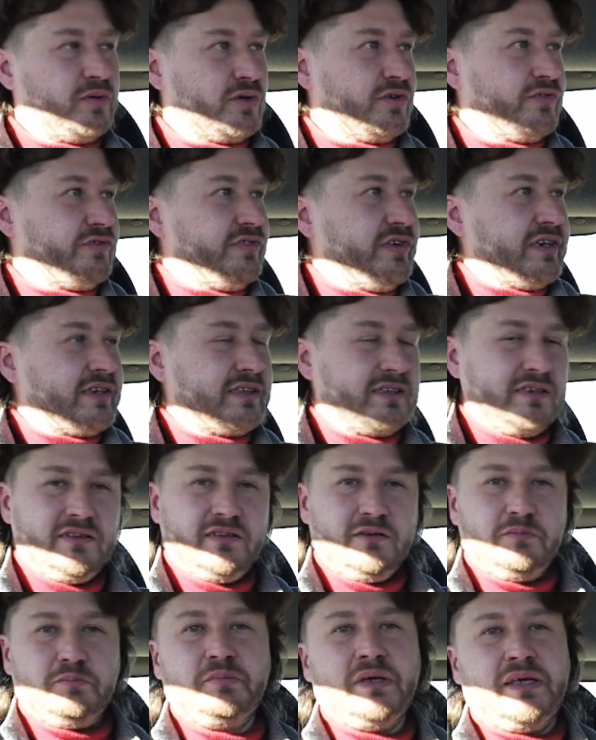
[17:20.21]
perfect
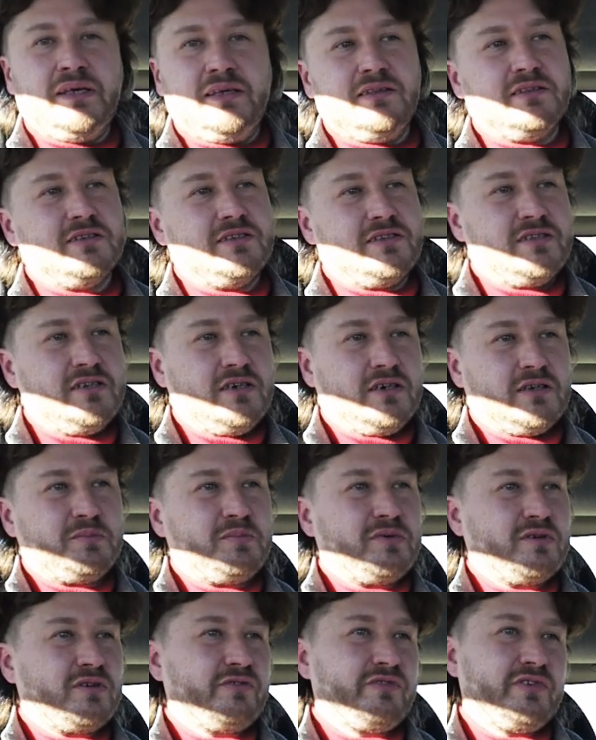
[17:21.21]
and the paint is
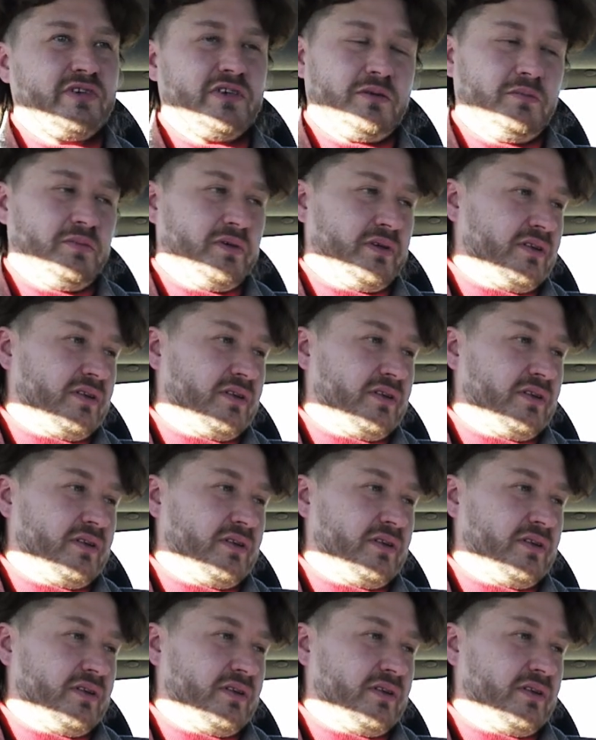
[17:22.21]
not perfect,